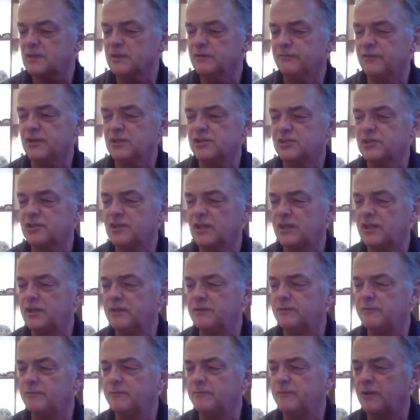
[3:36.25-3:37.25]

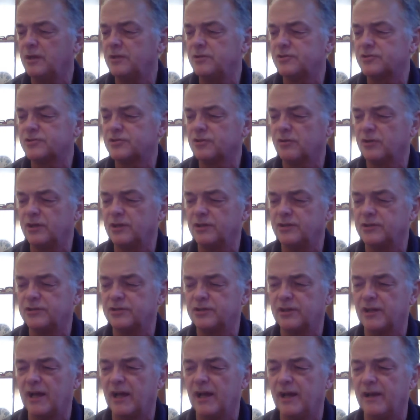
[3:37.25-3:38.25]
Fascinating insight
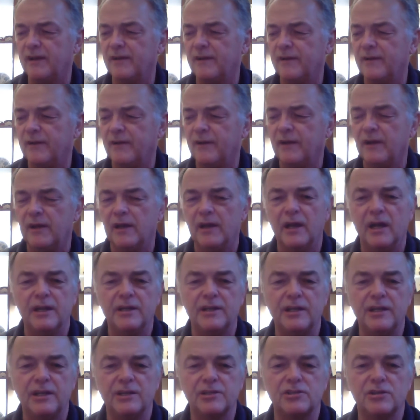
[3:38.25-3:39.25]
into that
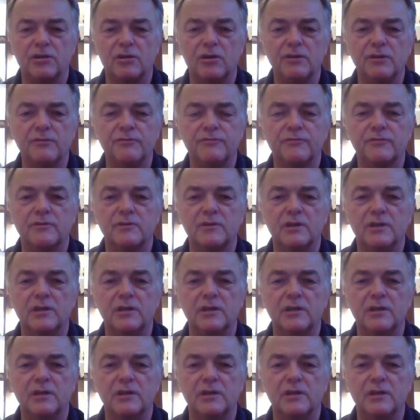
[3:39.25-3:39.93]
and his life,